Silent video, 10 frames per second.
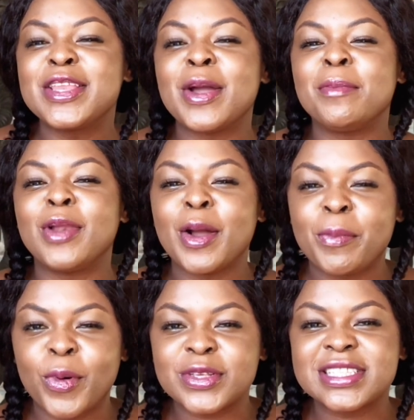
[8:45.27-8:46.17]
your
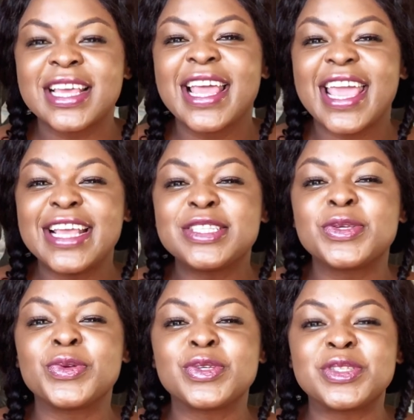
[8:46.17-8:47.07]
blog post
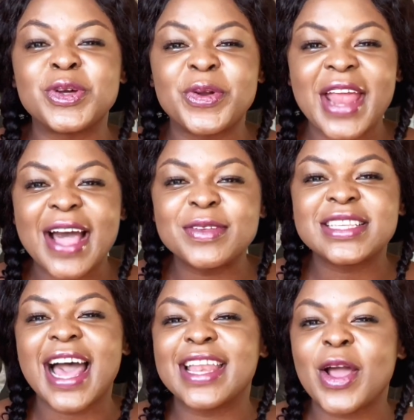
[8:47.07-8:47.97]
into
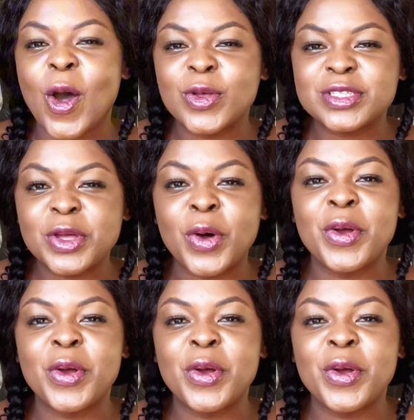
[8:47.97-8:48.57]
tutorials and also